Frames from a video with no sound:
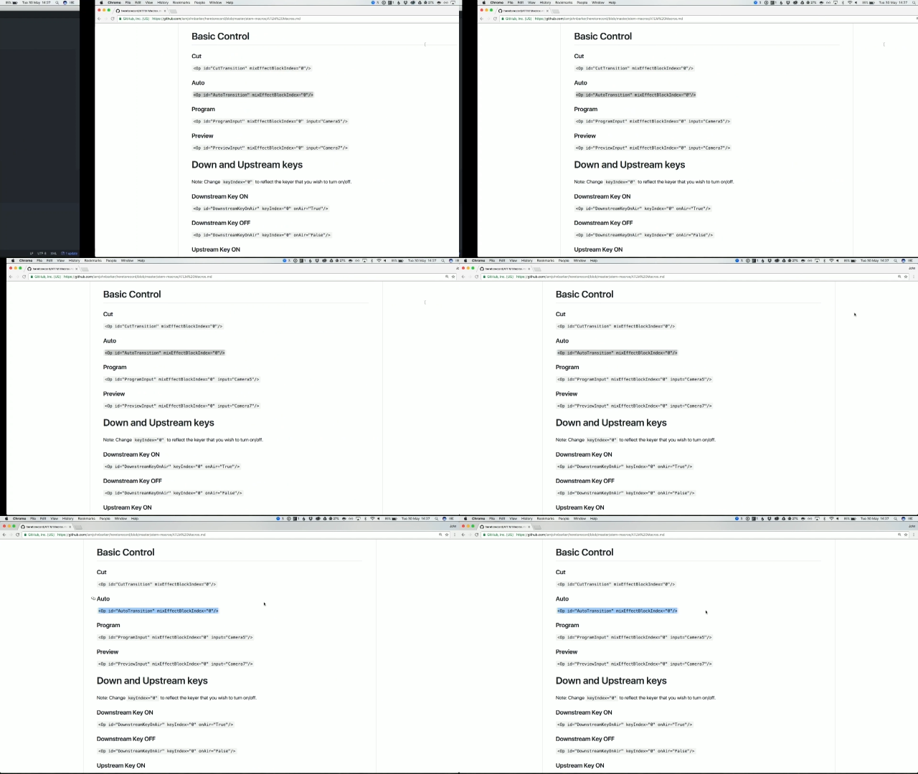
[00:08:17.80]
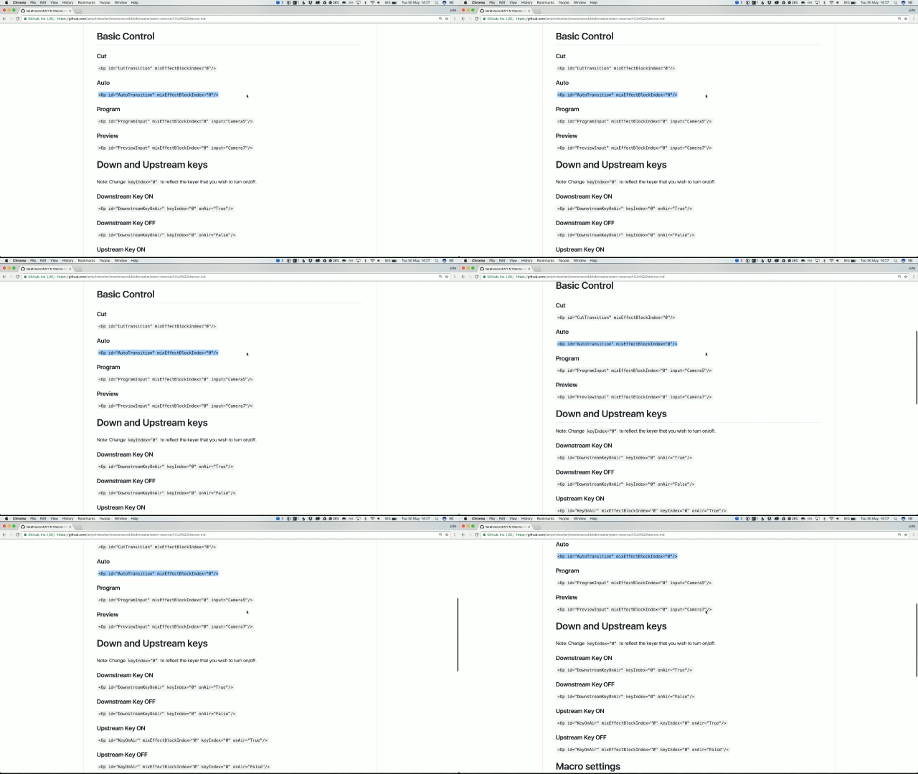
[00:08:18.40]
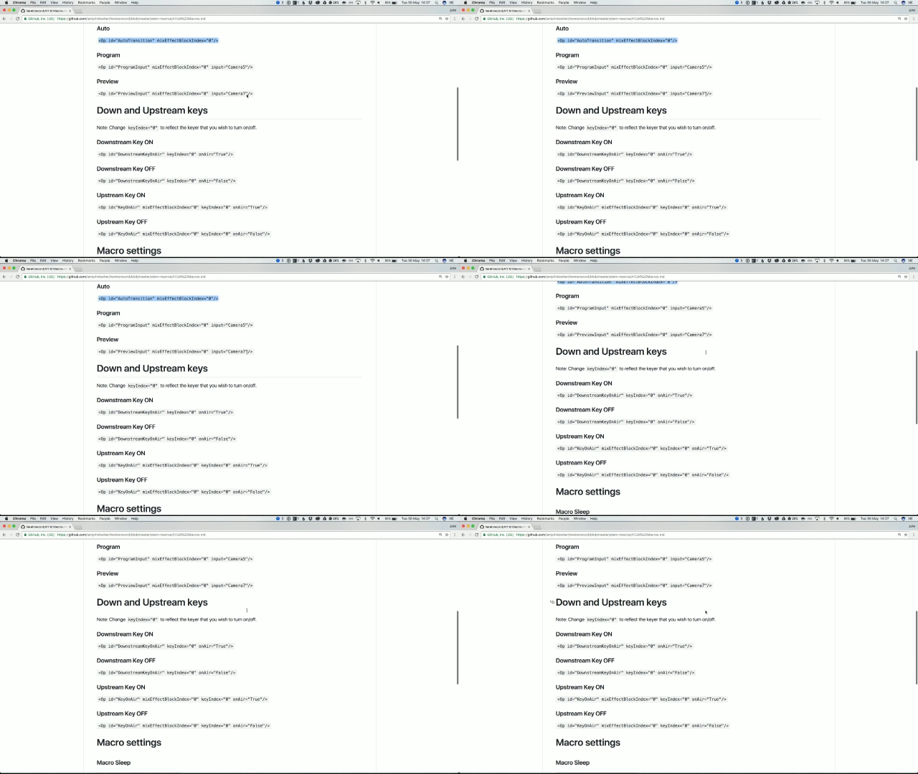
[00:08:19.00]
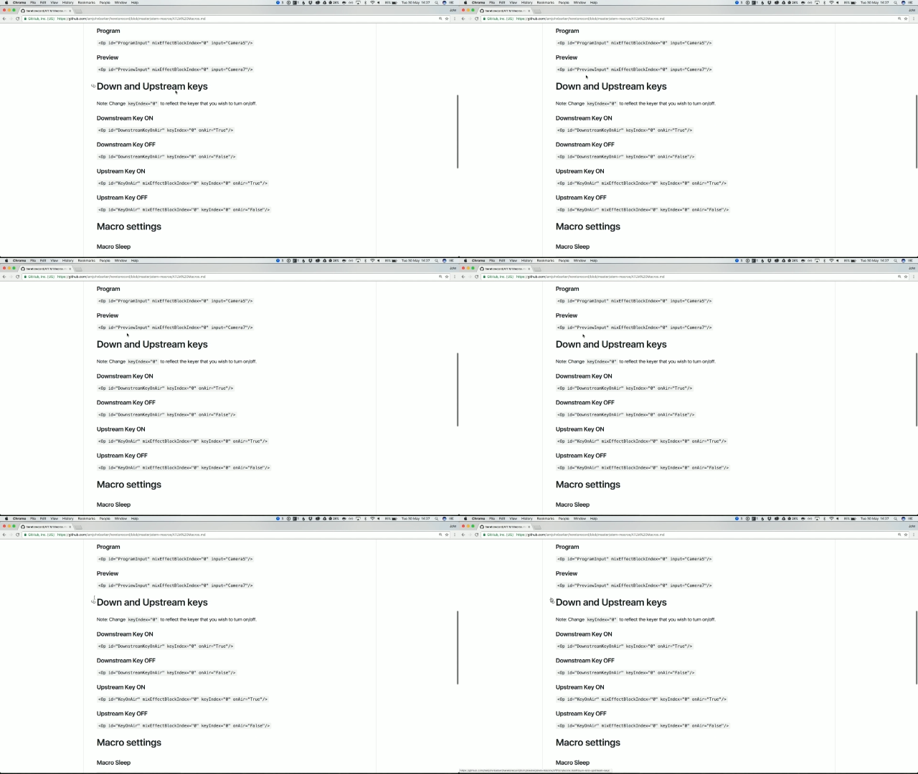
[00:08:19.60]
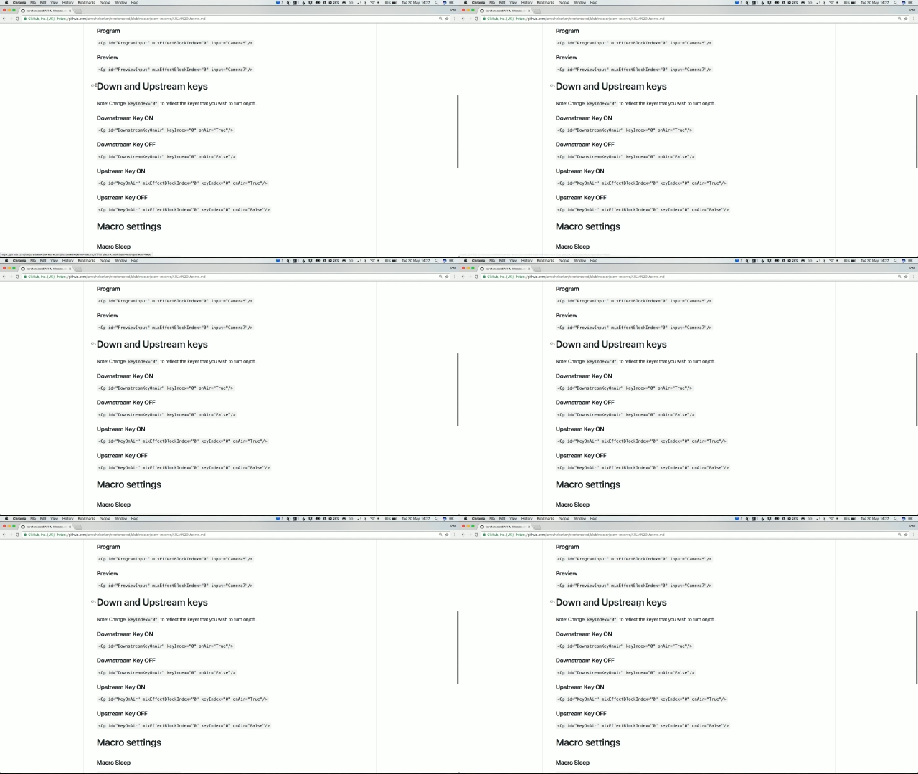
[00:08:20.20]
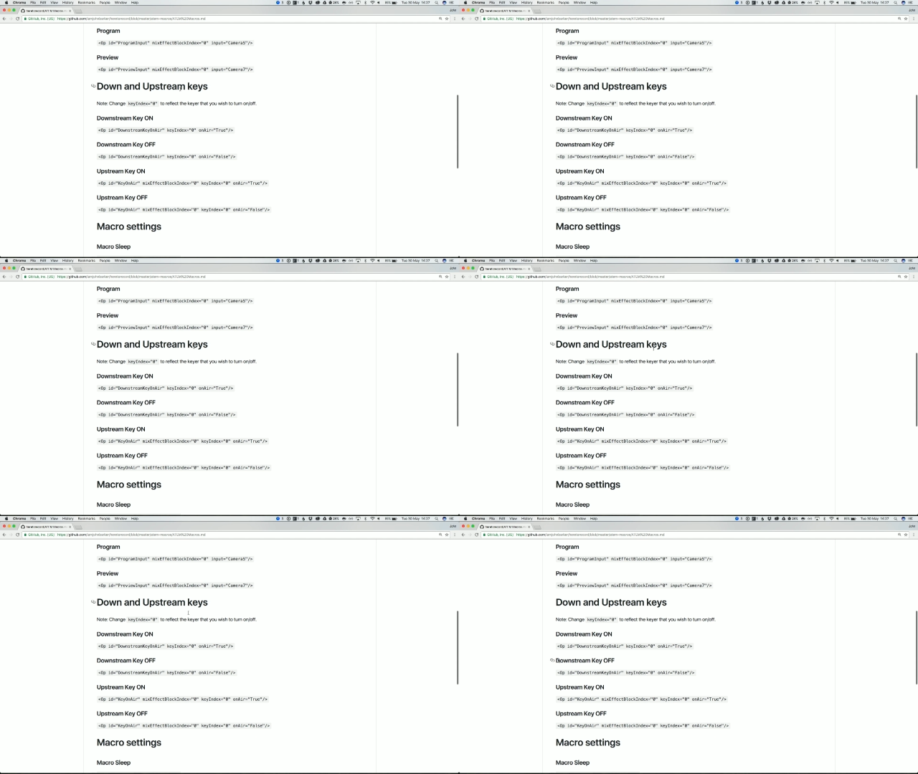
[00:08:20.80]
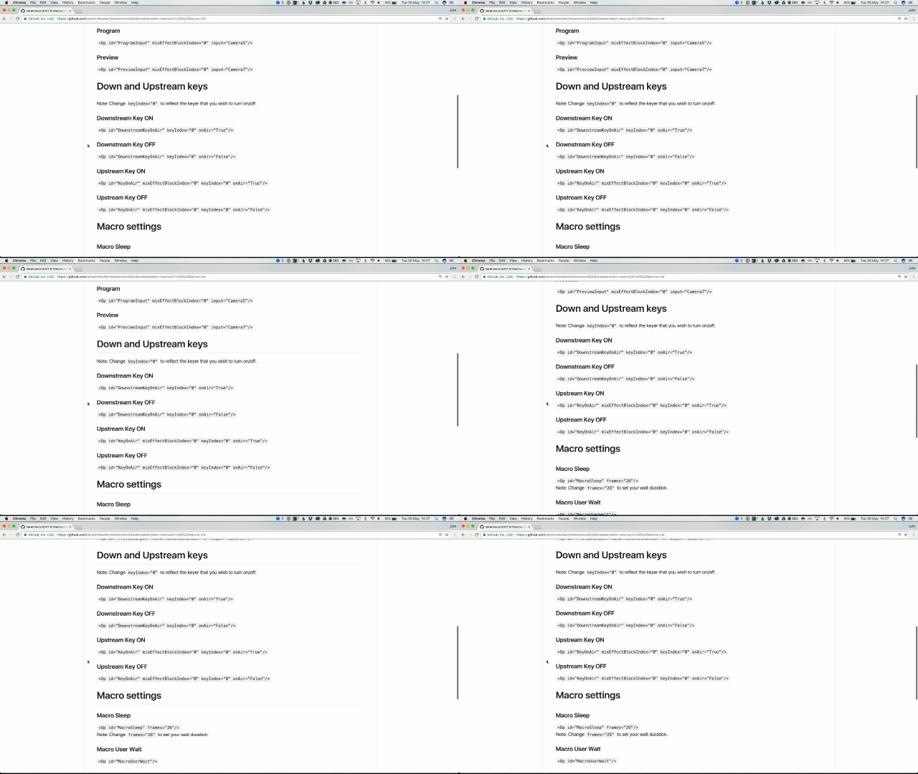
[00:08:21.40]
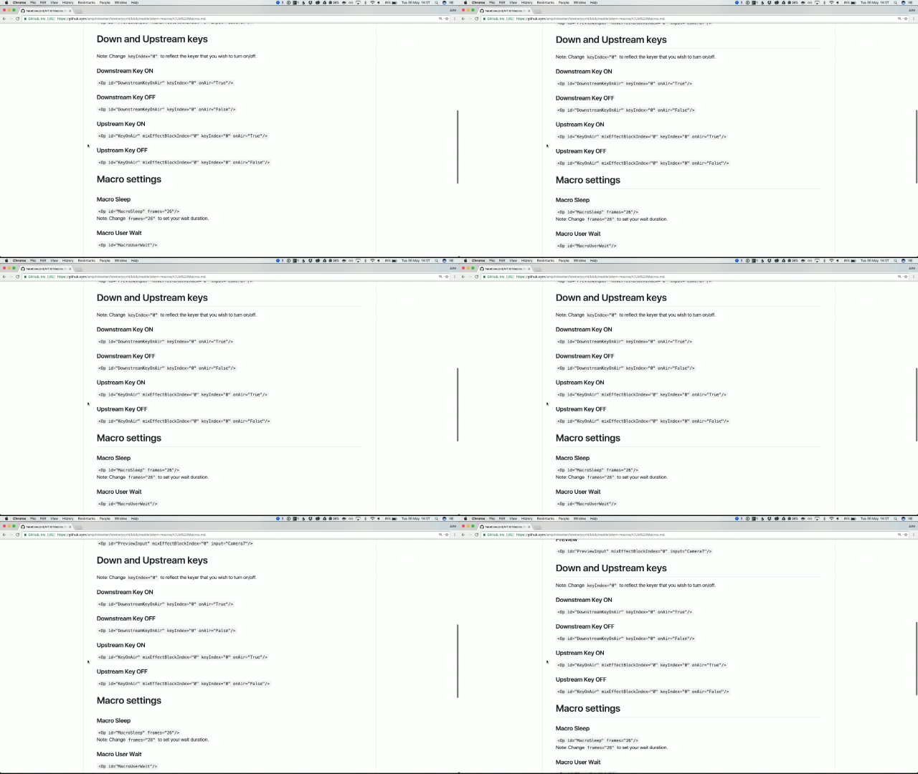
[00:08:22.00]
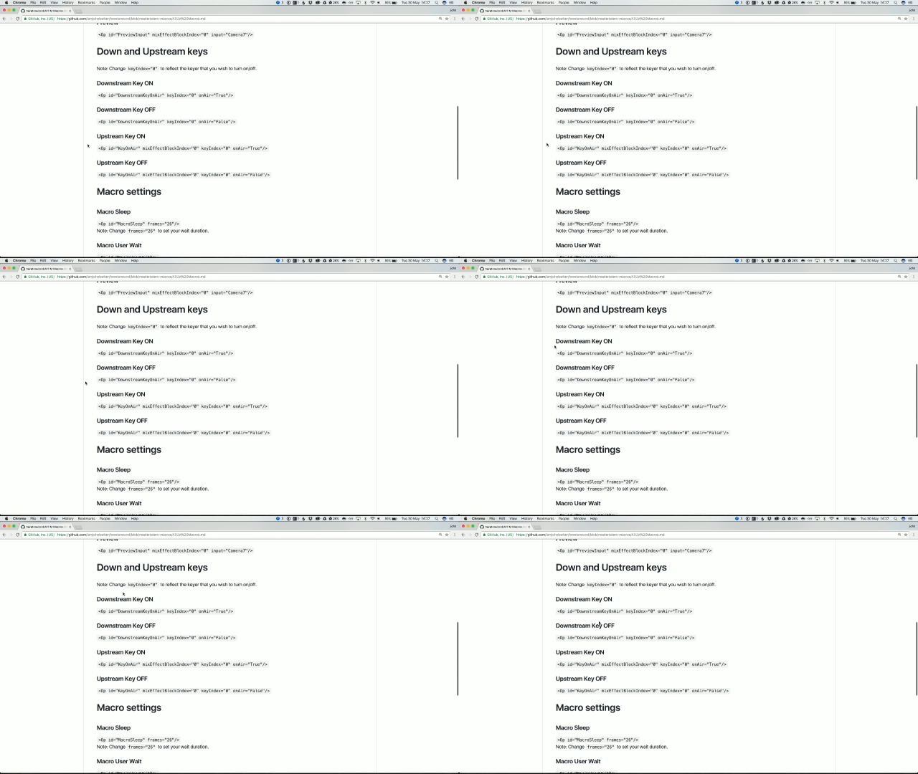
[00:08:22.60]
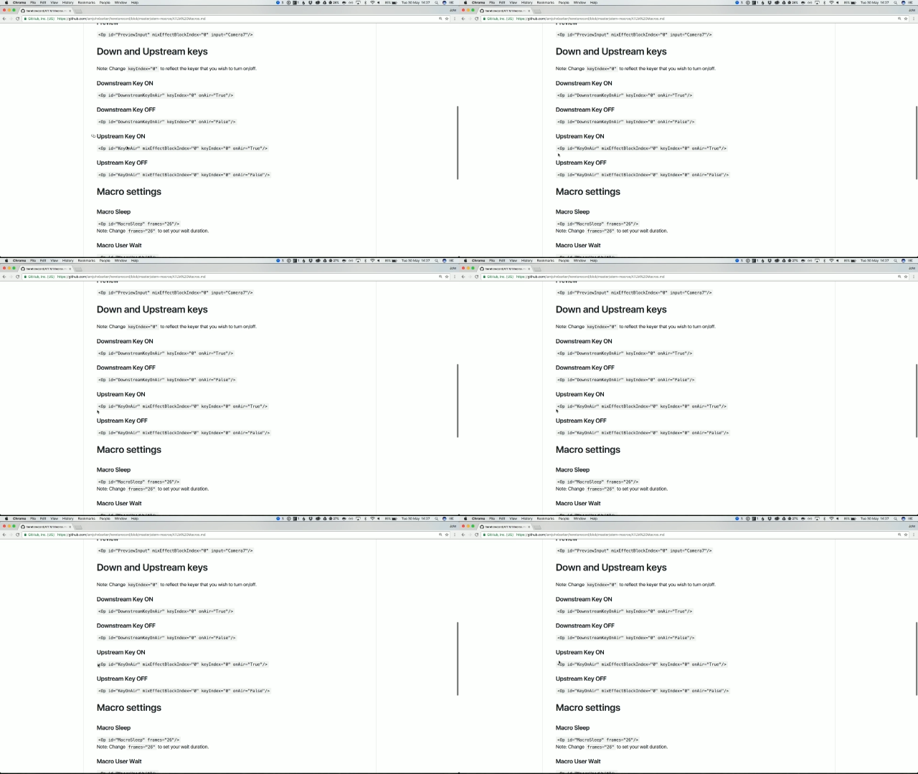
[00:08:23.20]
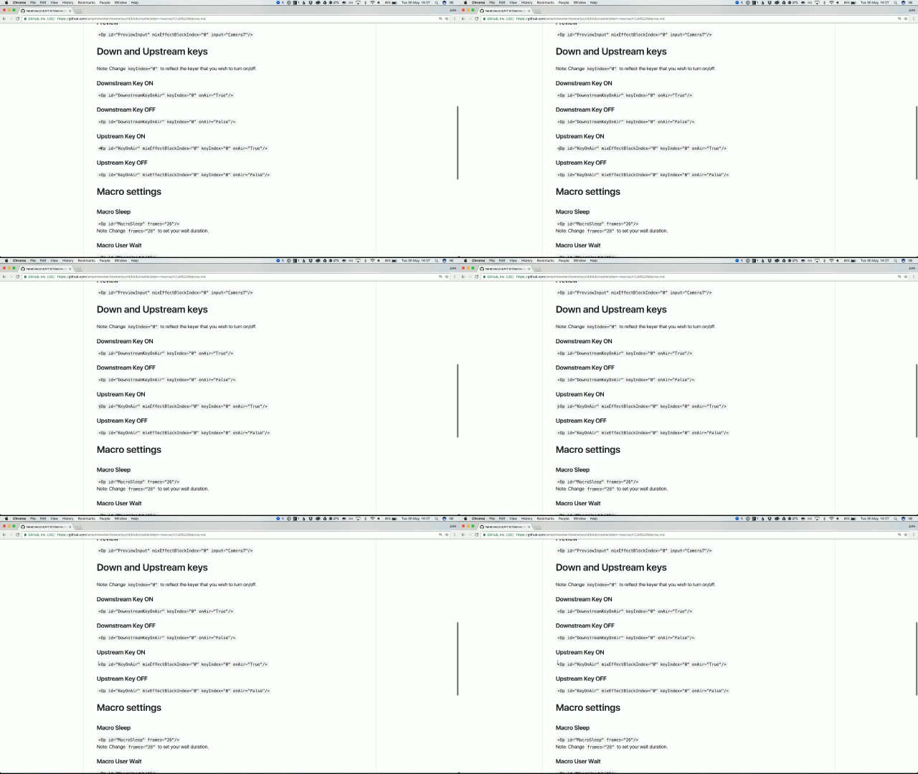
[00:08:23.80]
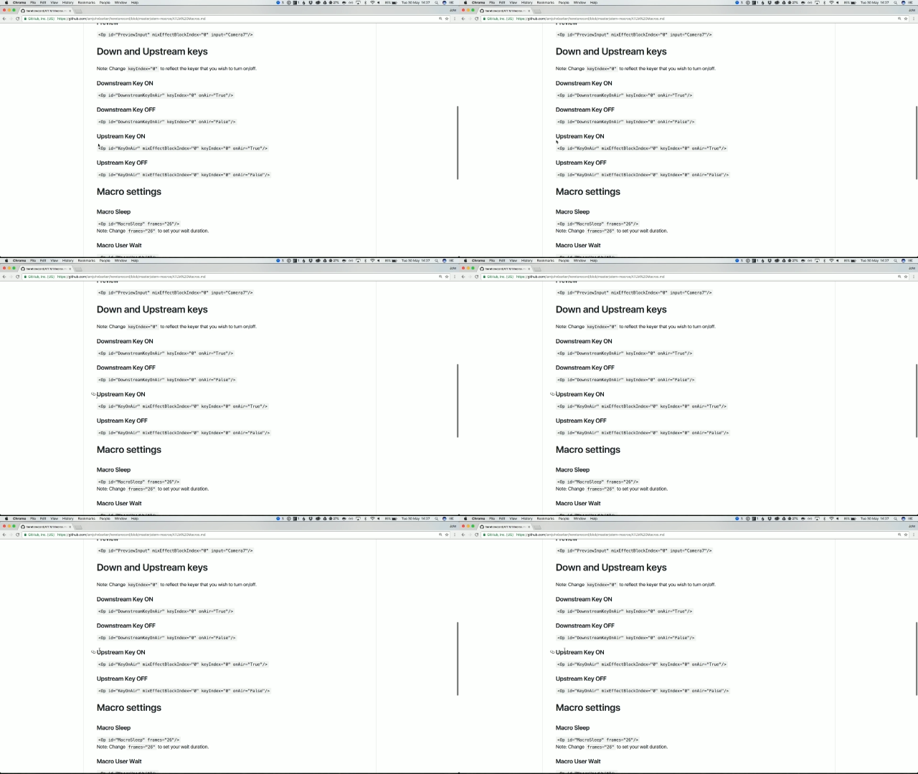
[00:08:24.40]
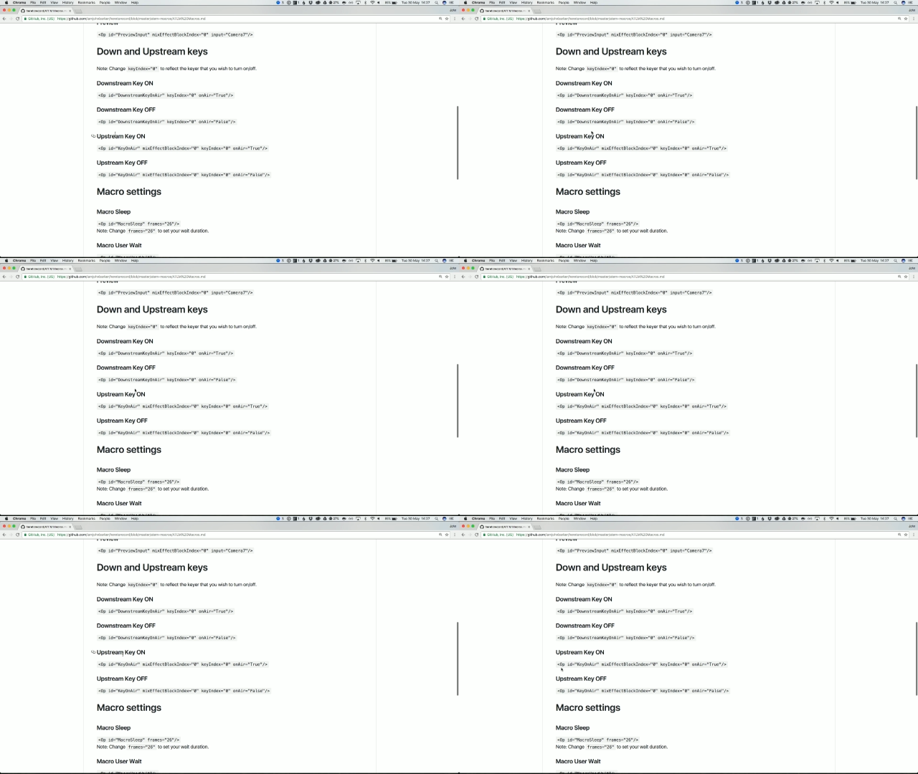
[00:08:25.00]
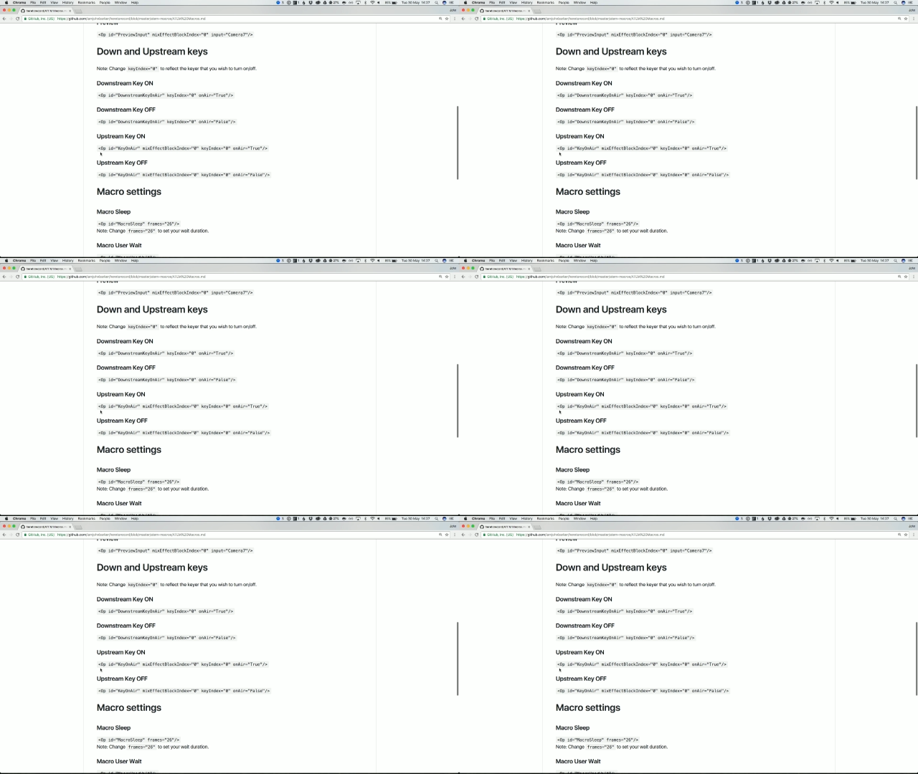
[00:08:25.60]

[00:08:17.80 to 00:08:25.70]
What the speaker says: (no speaker visible)